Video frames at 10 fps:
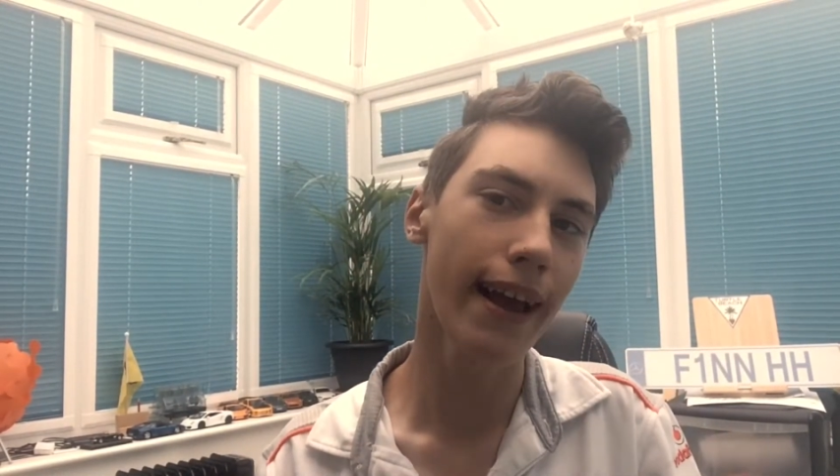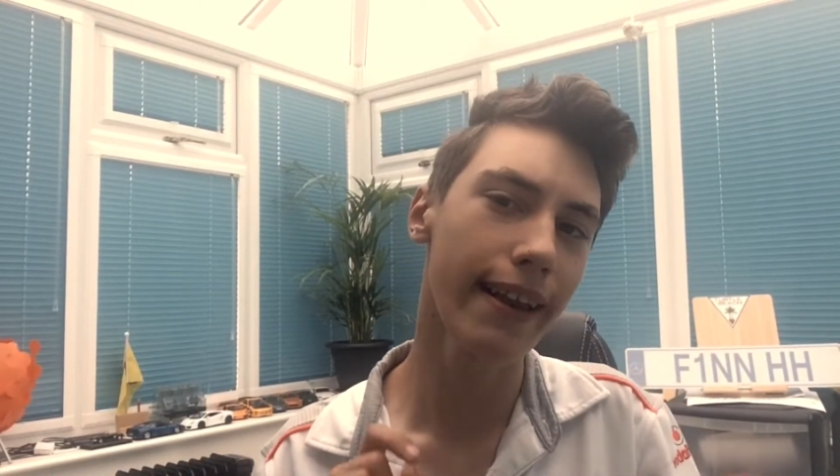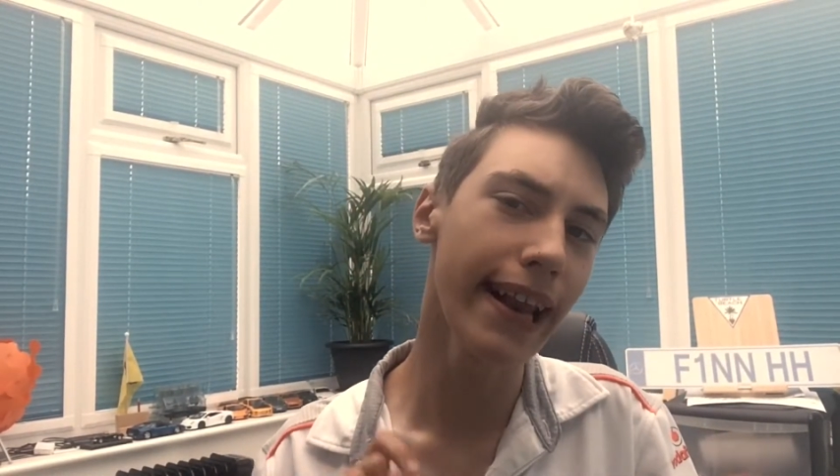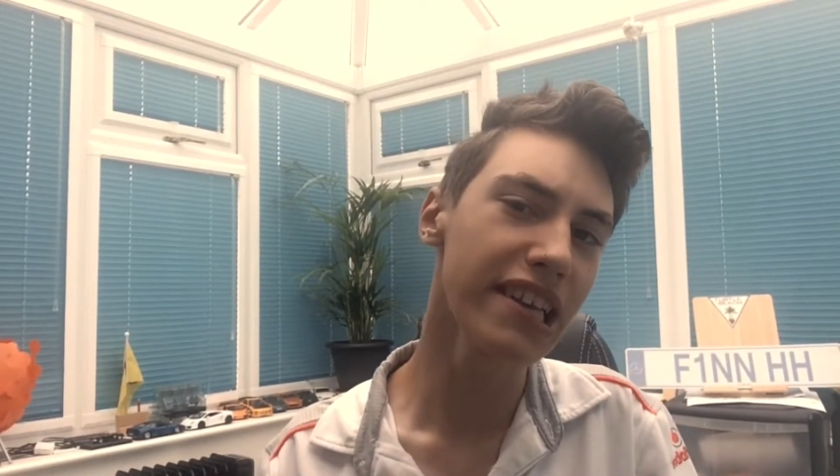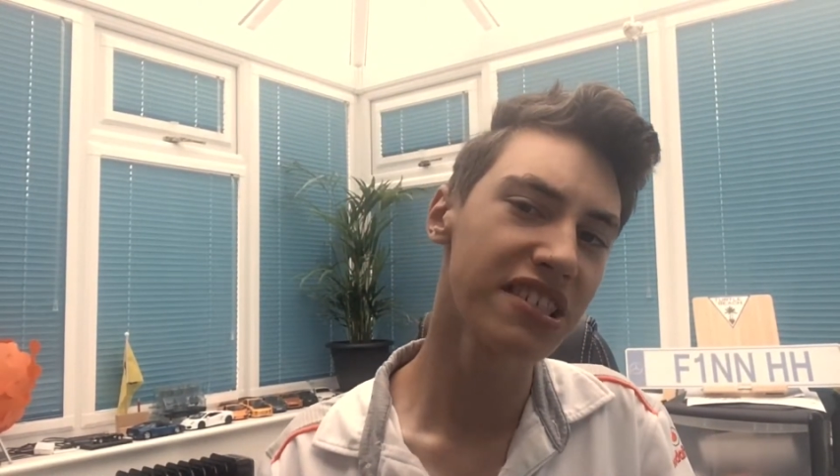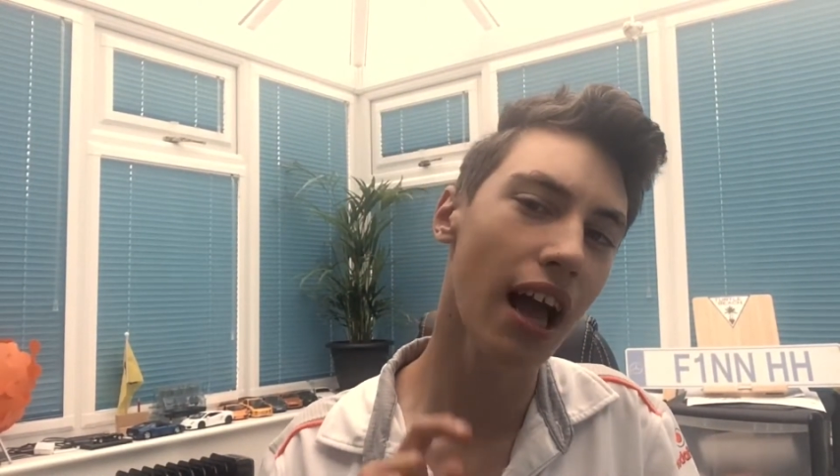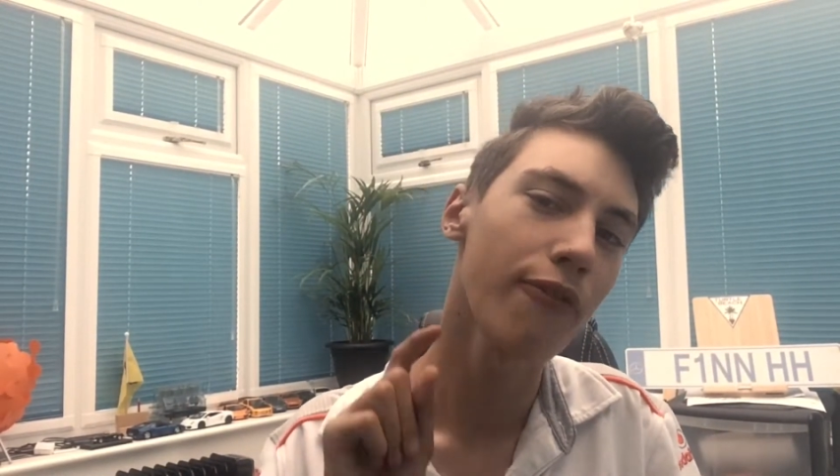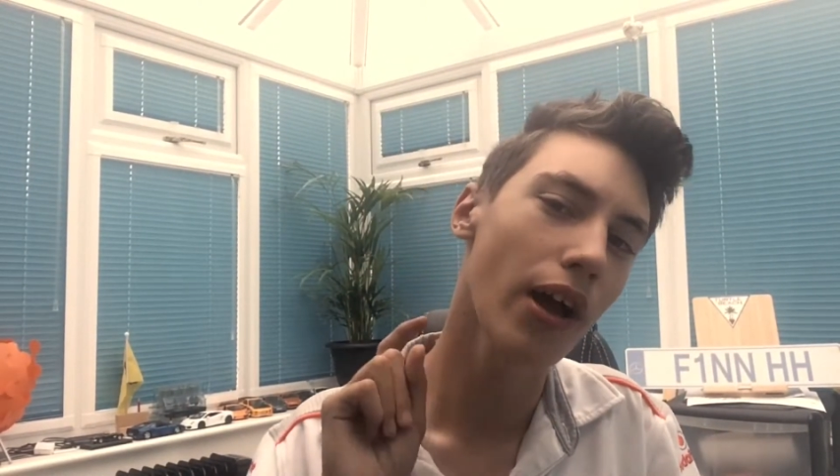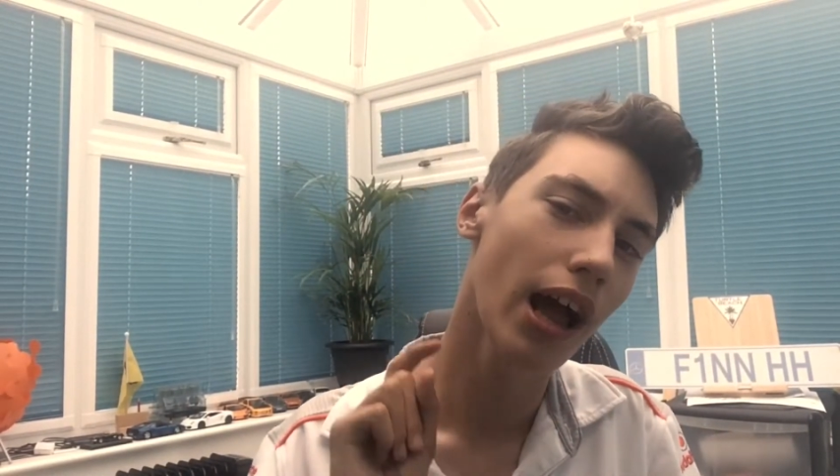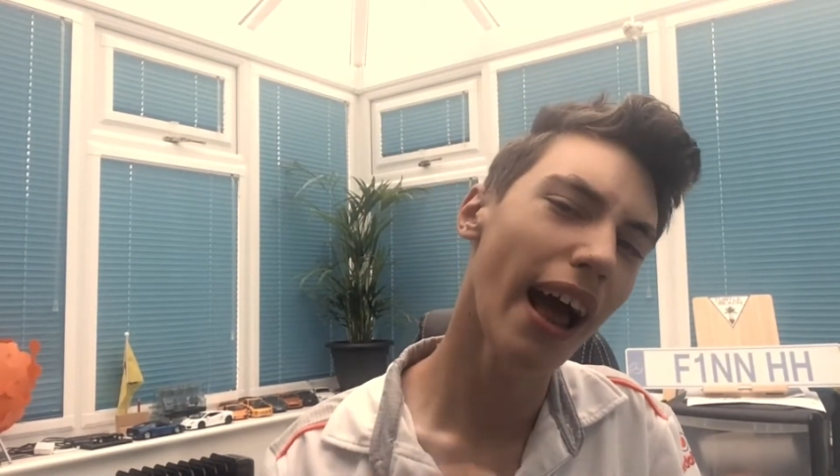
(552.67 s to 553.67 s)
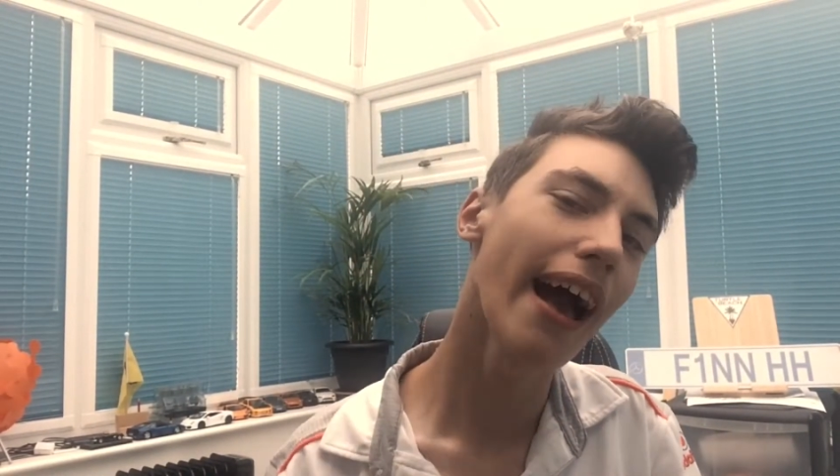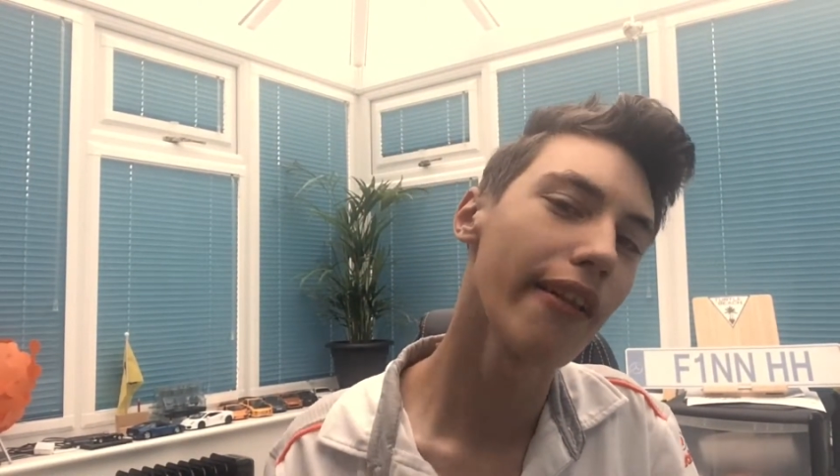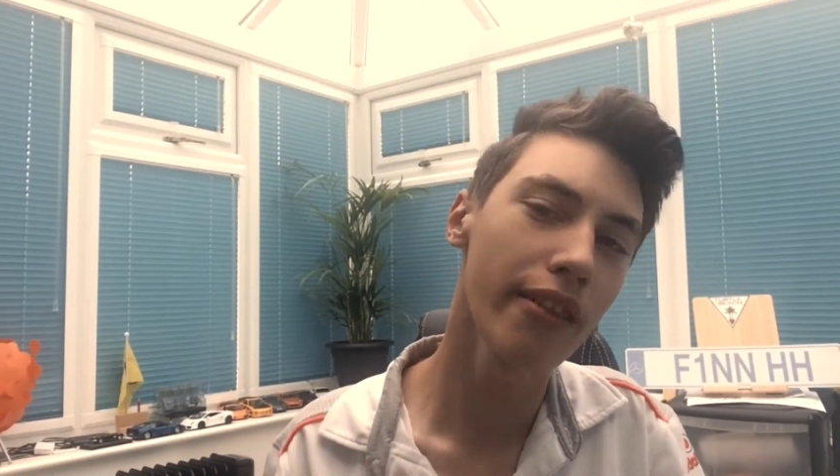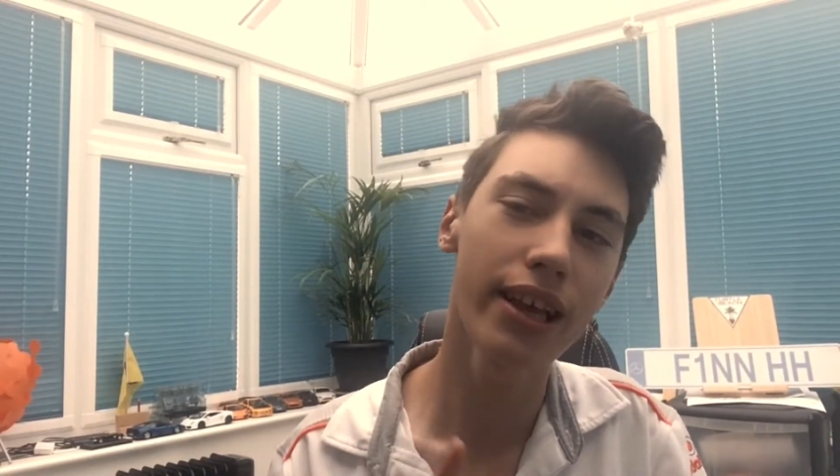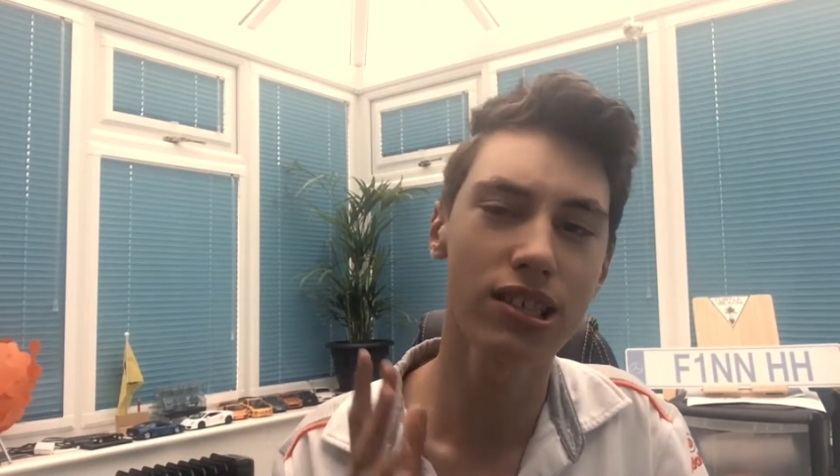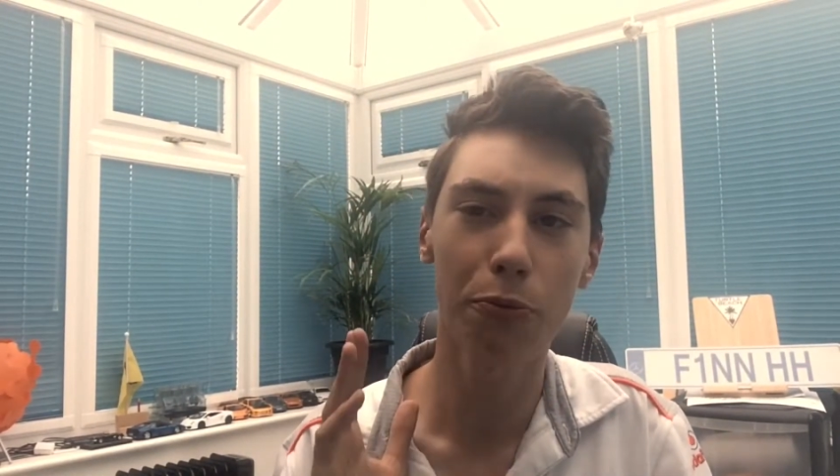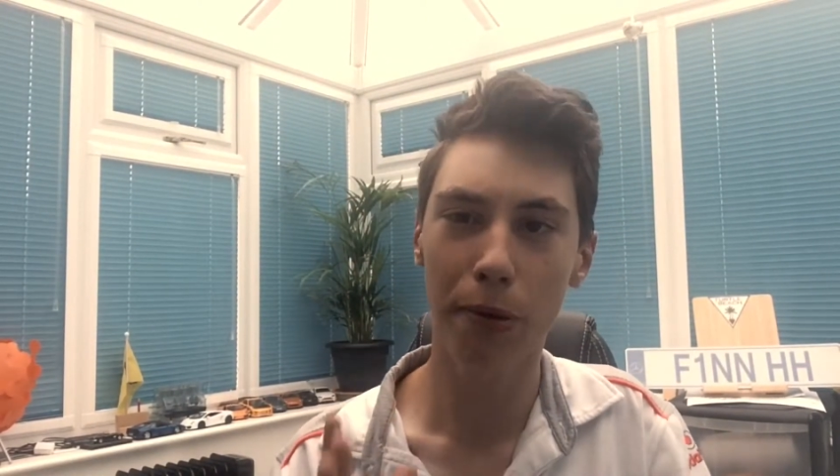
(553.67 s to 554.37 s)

it needs to have at least a